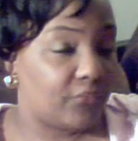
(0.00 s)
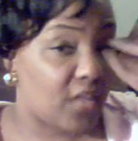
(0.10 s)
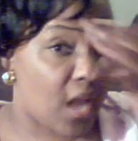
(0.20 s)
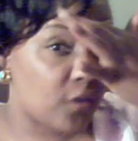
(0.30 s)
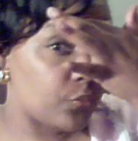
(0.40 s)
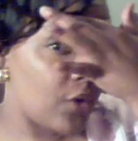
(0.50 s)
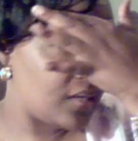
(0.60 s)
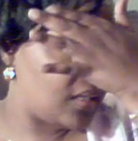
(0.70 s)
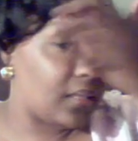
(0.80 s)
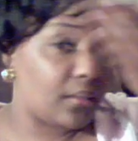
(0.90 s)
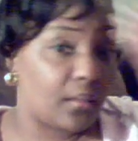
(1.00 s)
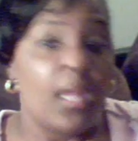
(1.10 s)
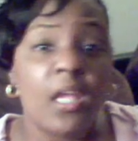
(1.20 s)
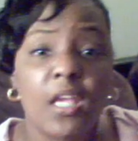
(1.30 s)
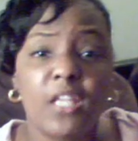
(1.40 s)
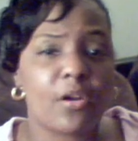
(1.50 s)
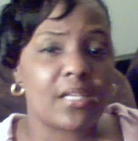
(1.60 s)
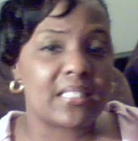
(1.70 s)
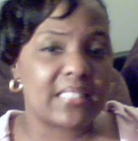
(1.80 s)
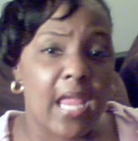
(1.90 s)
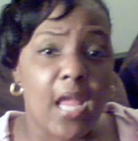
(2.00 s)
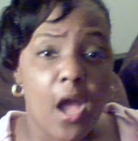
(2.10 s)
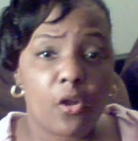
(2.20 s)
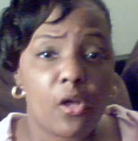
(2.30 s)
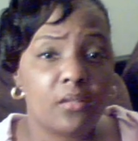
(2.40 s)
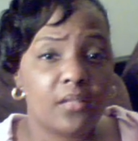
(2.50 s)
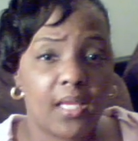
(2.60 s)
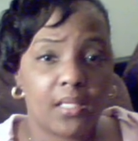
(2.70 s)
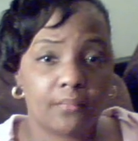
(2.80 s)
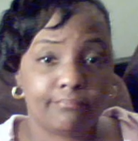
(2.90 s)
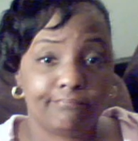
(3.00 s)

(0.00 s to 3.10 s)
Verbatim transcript: that I was pregnant, he started staying out all night,